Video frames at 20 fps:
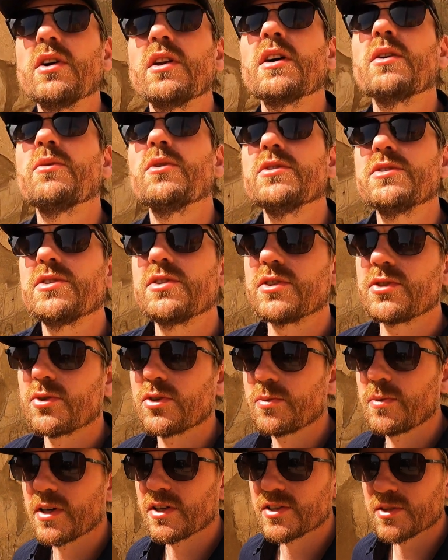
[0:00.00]
And I wanted to
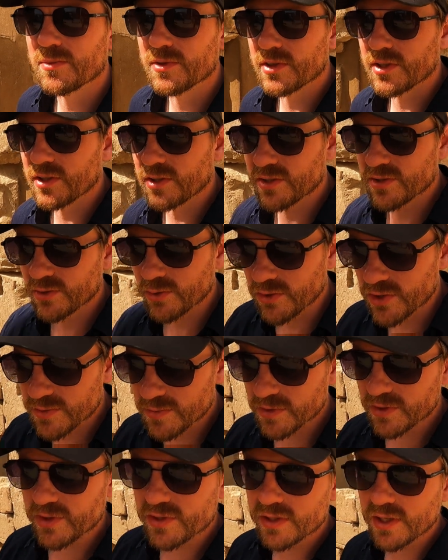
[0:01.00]
talk about some of the other stories
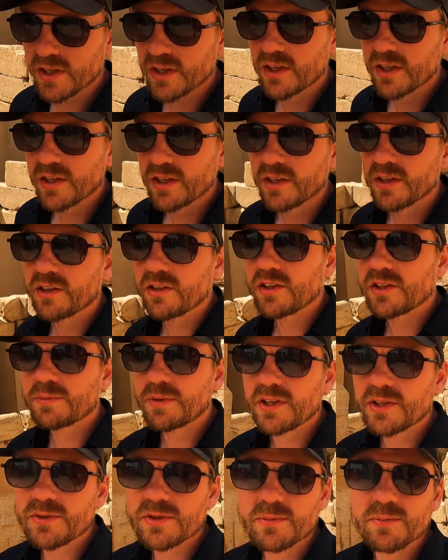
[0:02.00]
because this
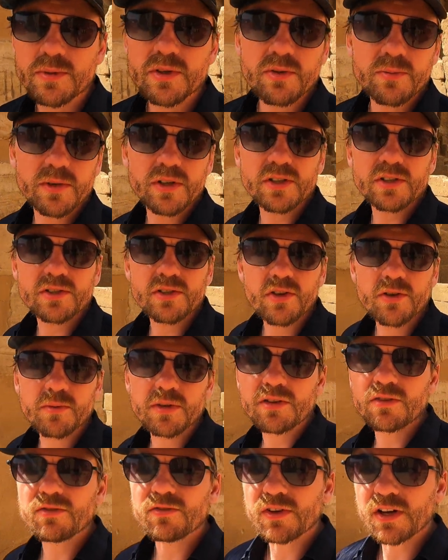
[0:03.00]
place was built by so
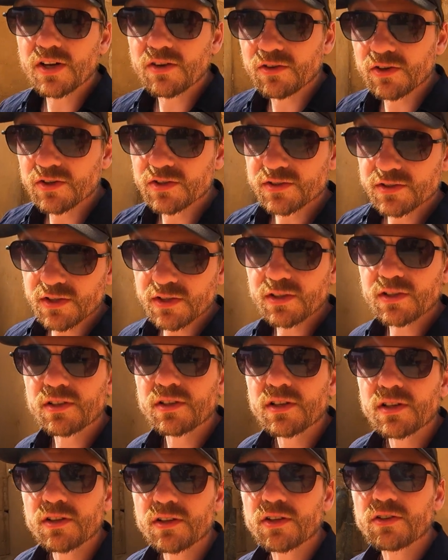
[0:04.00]
many pharaohs that
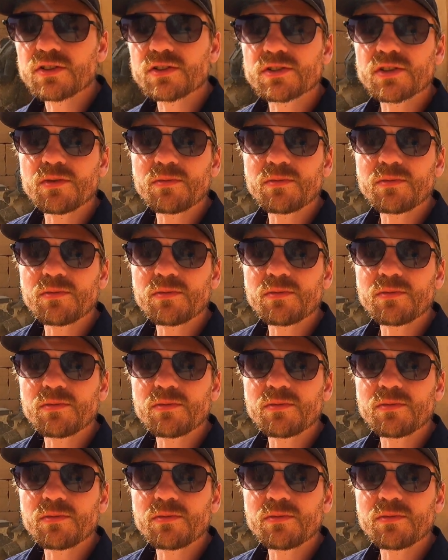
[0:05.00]
there are